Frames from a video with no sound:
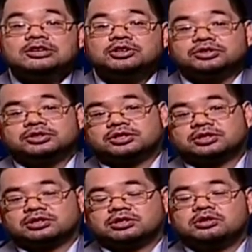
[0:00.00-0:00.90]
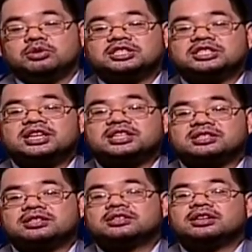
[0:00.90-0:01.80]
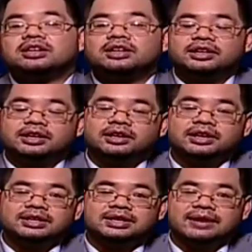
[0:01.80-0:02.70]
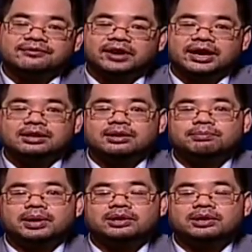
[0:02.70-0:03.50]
angels to assist in that fight.